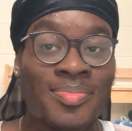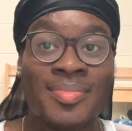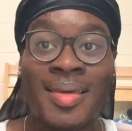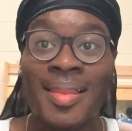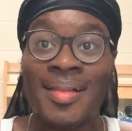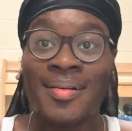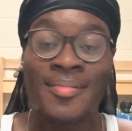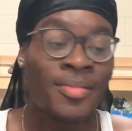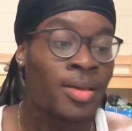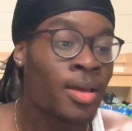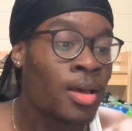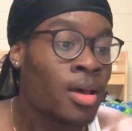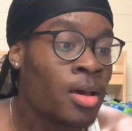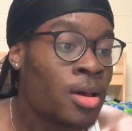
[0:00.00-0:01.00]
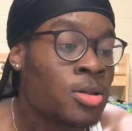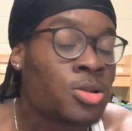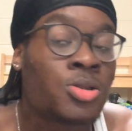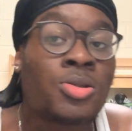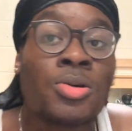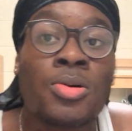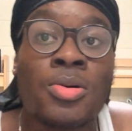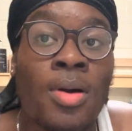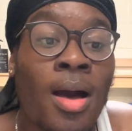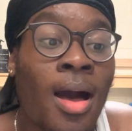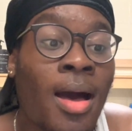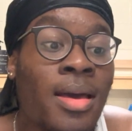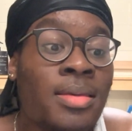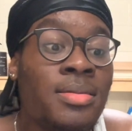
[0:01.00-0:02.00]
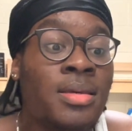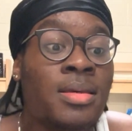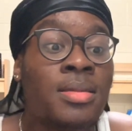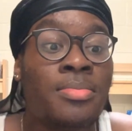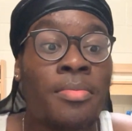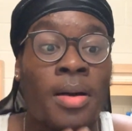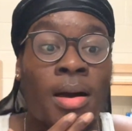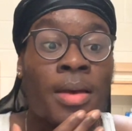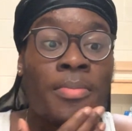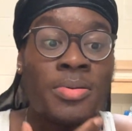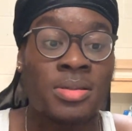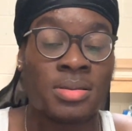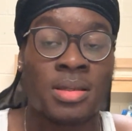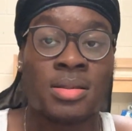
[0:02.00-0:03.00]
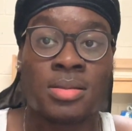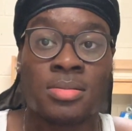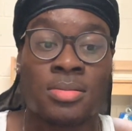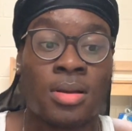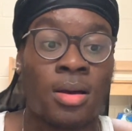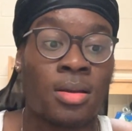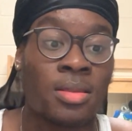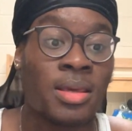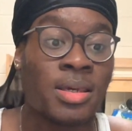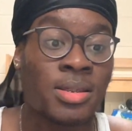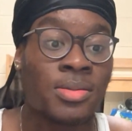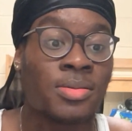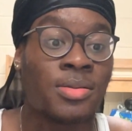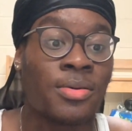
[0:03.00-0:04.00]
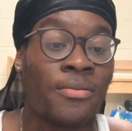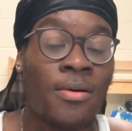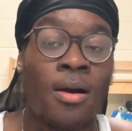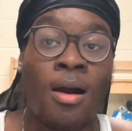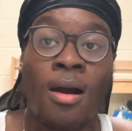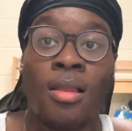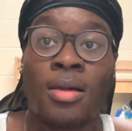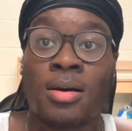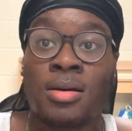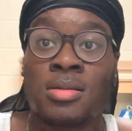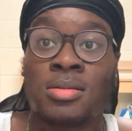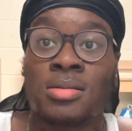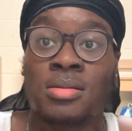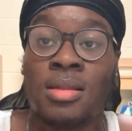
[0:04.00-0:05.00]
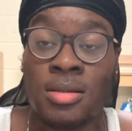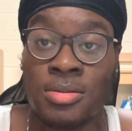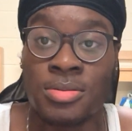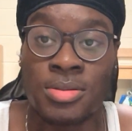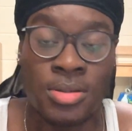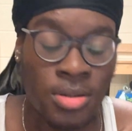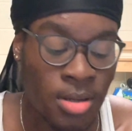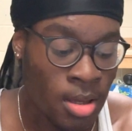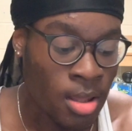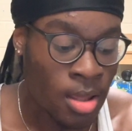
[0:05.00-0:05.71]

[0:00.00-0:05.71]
Yeah. So I did my presentation on the histories of Holocaust literature.